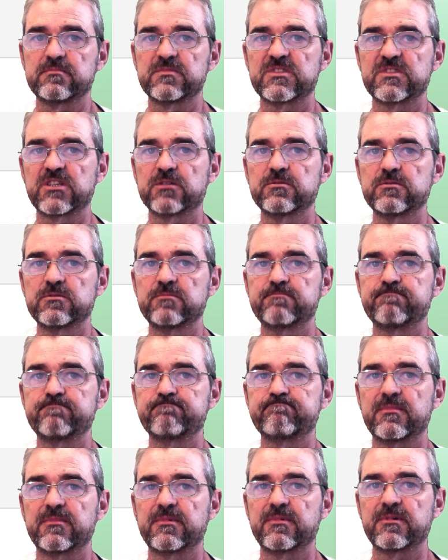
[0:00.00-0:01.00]
So
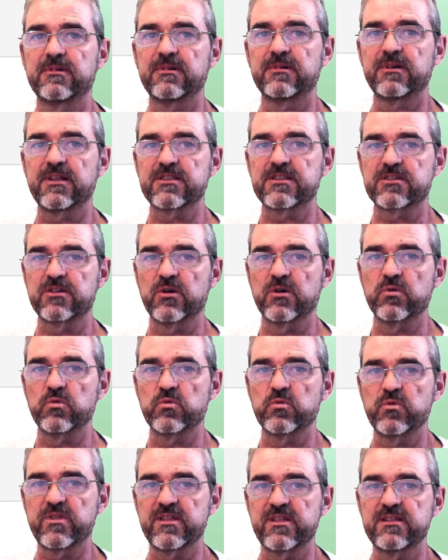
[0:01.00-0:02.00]
let's
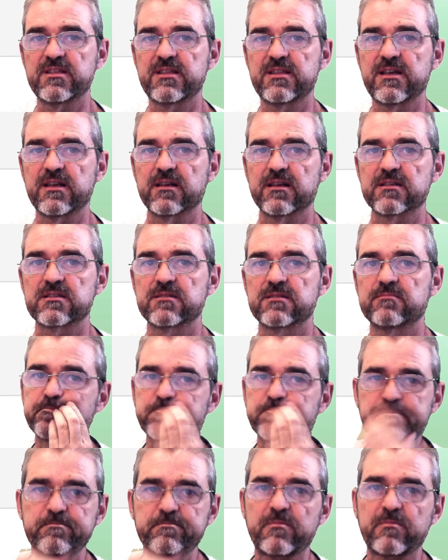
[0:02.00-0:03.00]
go with the details.
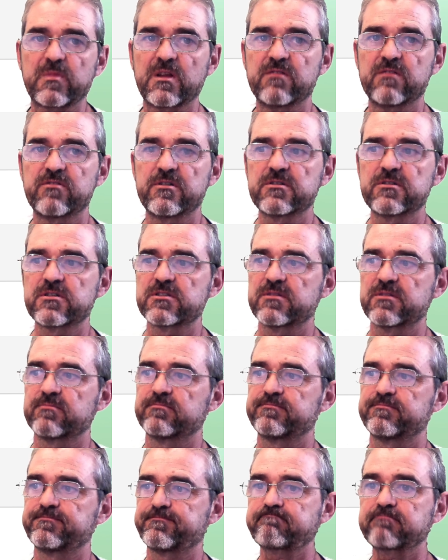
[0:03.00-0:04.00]
First,
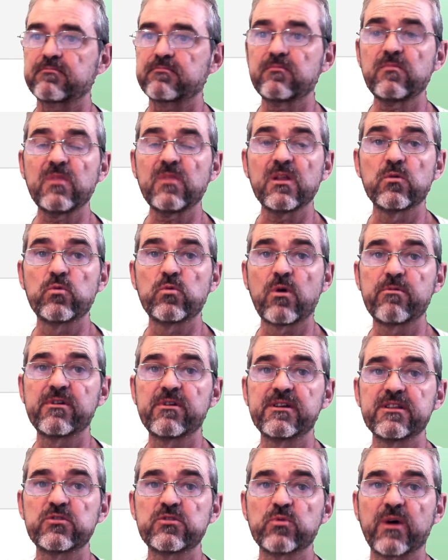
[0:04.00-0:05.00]
we
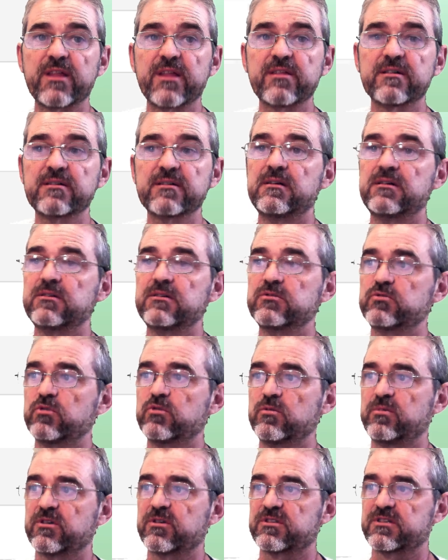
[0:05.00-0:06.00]
will need to add
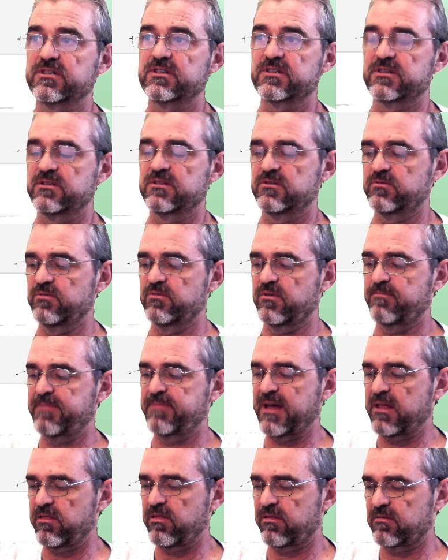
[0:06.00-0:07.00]
toolboxes to the
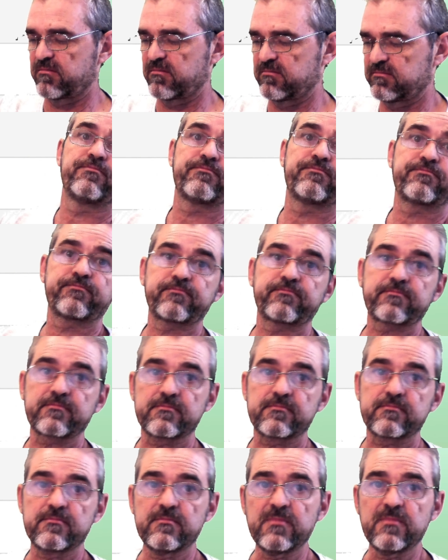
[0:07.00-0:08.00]
path.
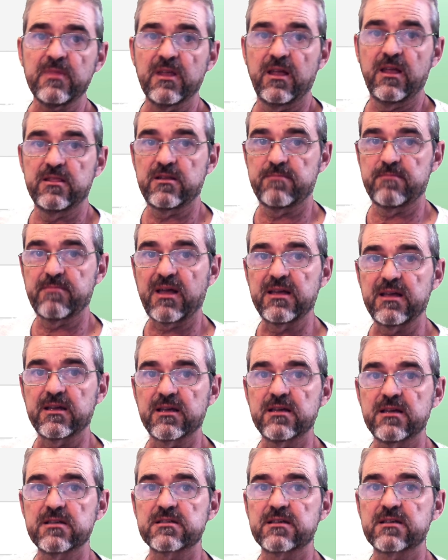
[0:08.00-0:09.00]
And in my
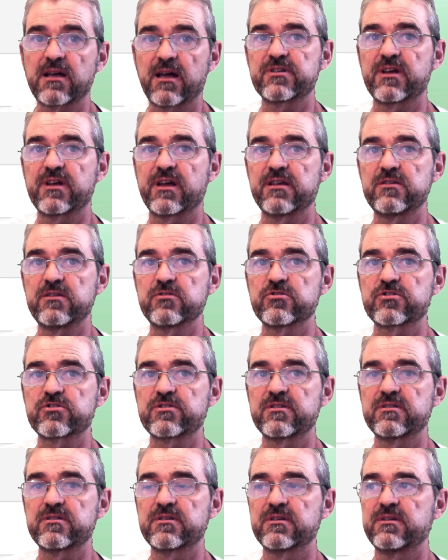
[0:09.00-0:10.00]
case, I
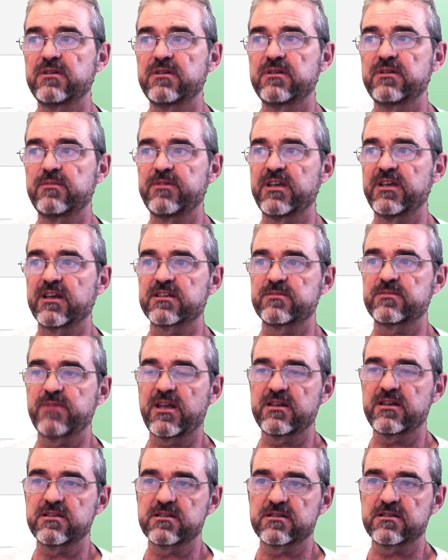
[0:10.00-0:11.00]
used TBX
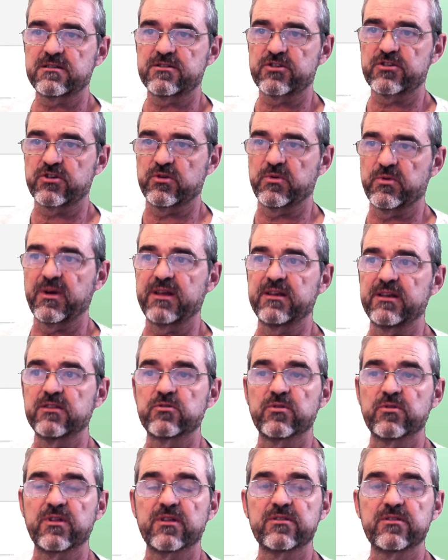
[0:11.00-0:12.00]
Manager, so I
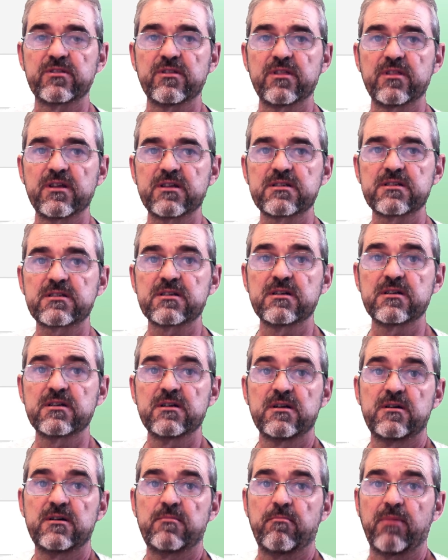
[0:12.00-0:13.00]
need to do this.
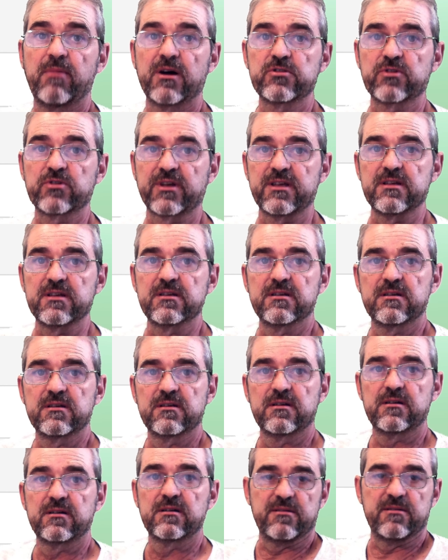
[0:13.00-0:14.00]
But okay,
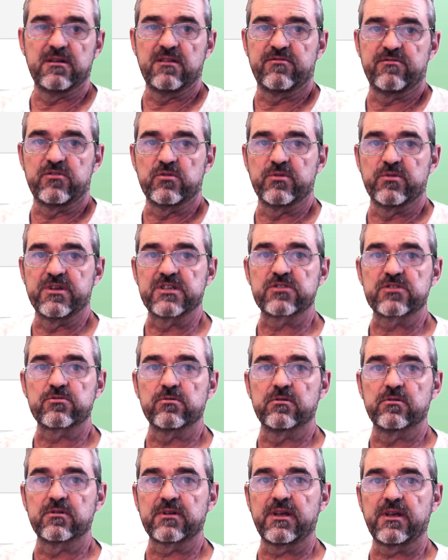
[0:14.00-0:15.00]
if you
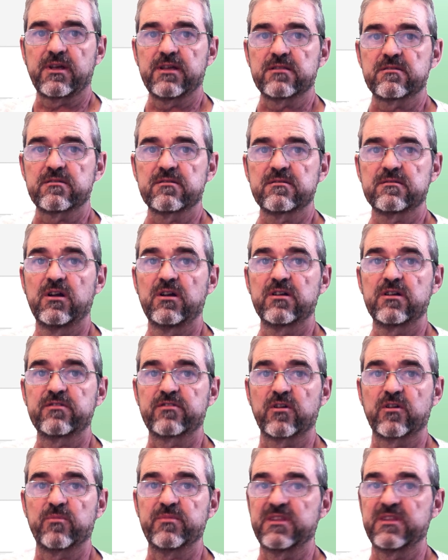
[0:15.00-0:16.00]
installed it
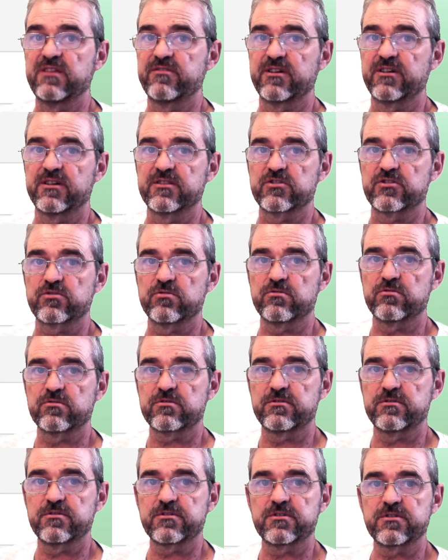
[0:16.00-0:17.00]
from different
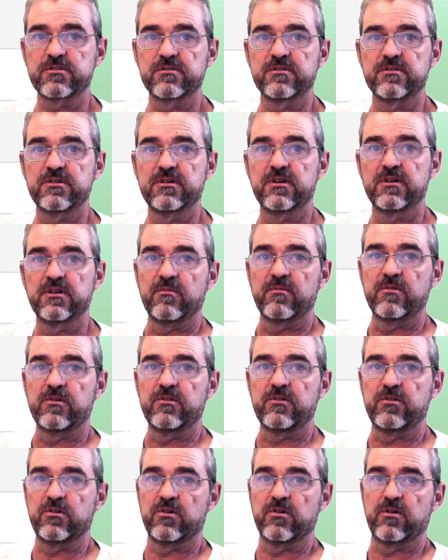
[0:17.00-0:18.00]
sources,
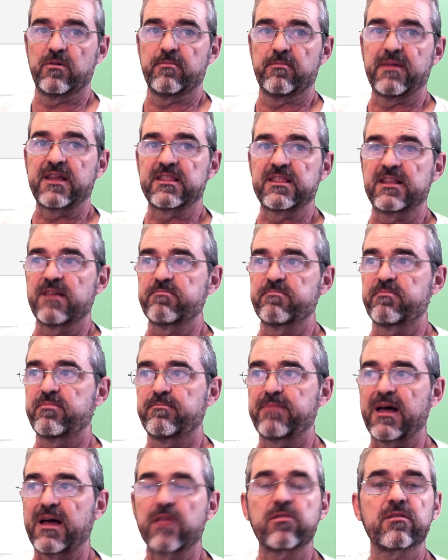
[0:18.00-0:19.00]
your Matlab
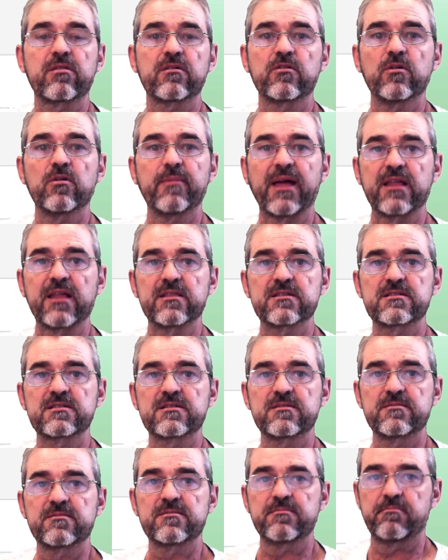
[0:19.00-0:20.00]
path
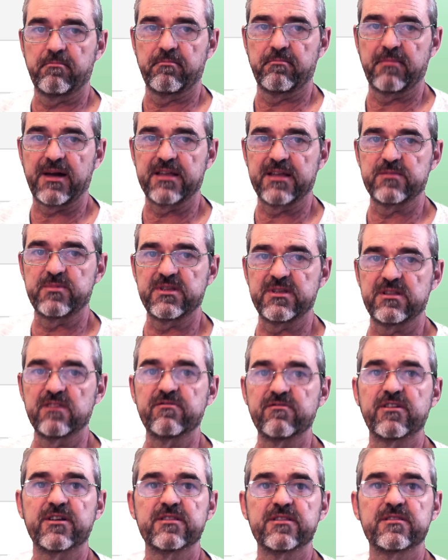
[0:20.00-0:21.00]
commands might be
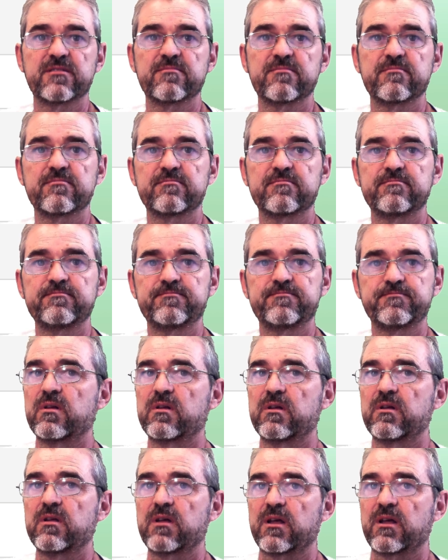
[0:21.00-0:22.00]
different.
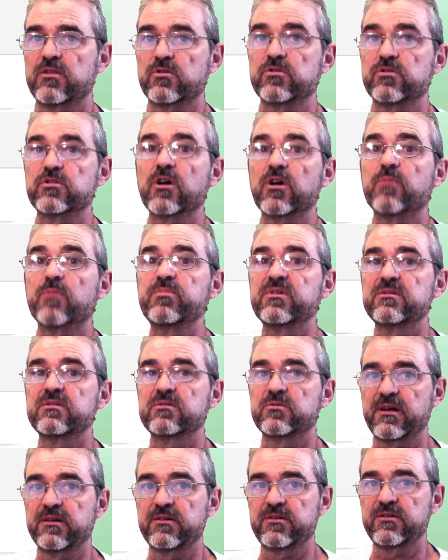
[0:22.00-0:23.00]
And on top,
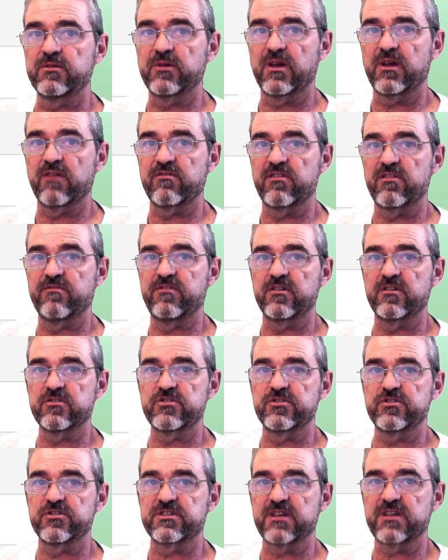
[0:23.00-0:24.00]
you have the
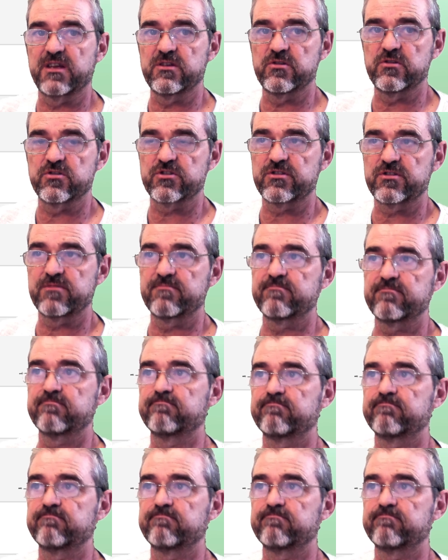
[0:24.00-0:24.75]
versions I used.